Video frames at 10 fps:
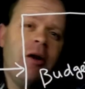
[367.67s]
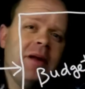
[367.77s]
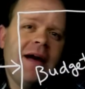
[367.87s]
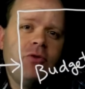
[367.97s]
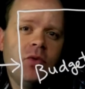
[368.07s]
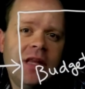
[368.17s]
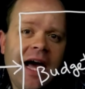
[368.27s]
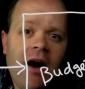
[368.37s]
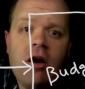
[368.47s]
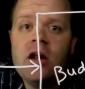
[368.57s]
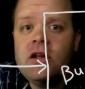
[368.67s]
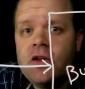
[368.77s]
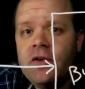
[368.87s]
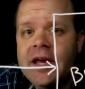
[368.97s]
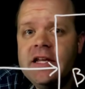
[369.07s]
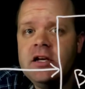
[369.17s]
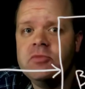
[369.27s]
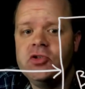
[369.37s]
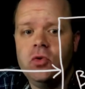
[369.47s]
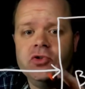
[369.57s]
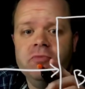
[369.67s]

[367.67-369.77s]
have to rely on another income source,